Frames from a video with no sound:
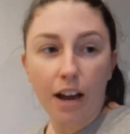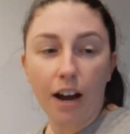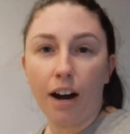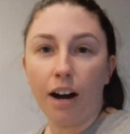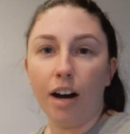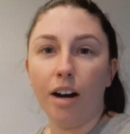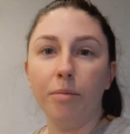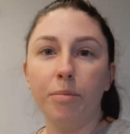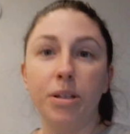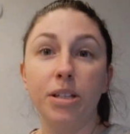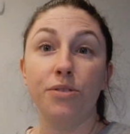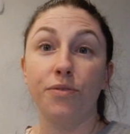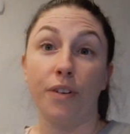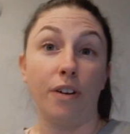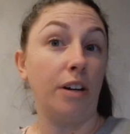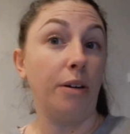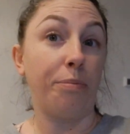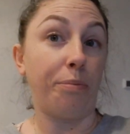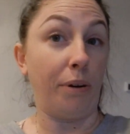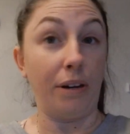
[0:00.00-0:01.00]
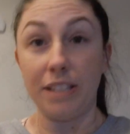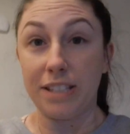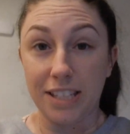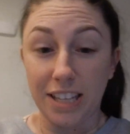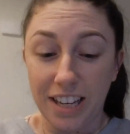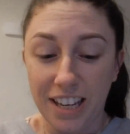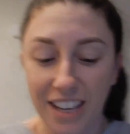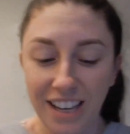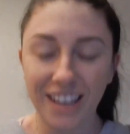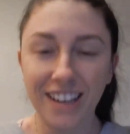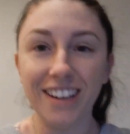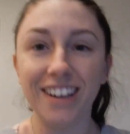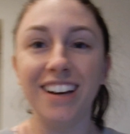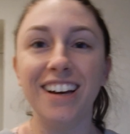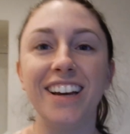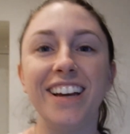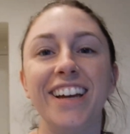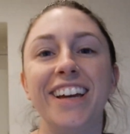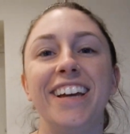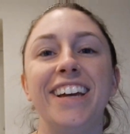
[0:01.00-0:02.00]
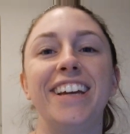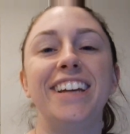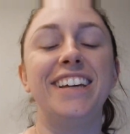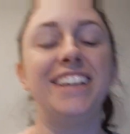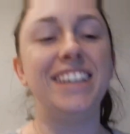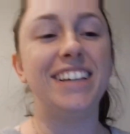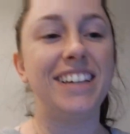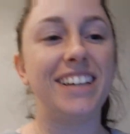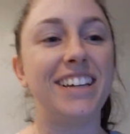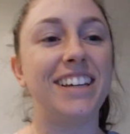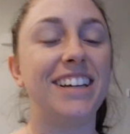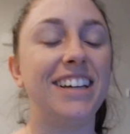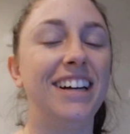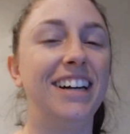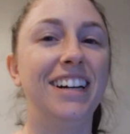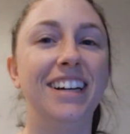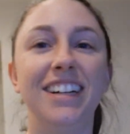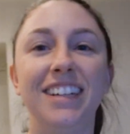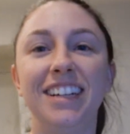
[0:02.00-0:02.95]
Um, he's very prissy. he